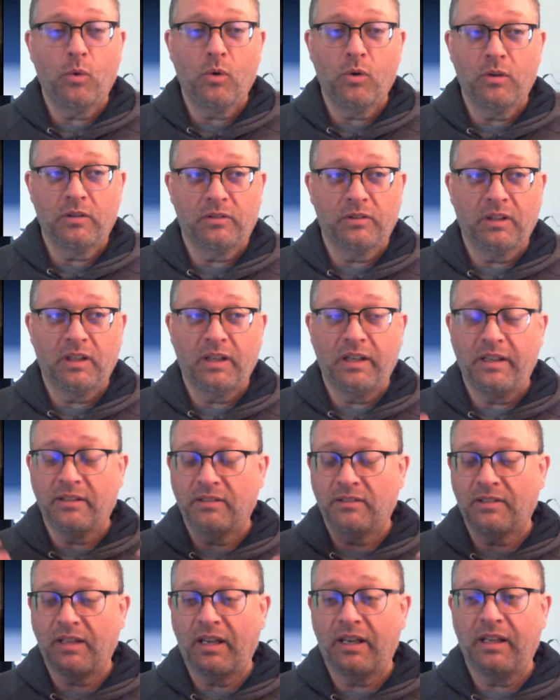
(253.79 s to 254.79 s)

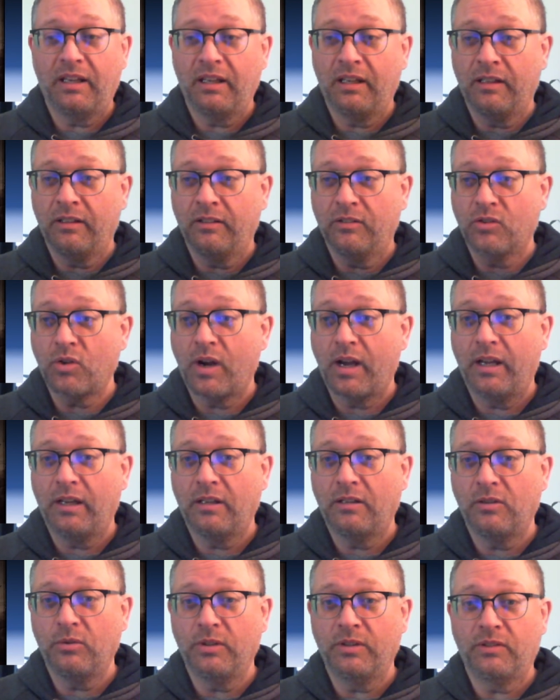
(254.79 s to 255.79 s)
Wars-like setting
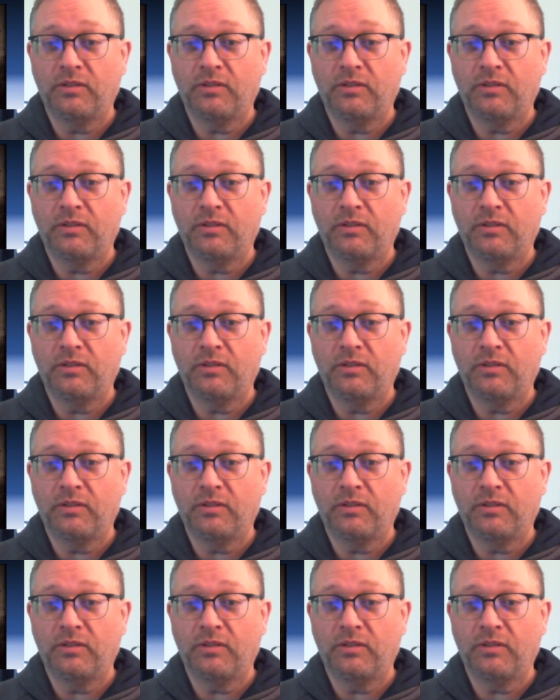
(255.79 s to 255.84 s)
trying to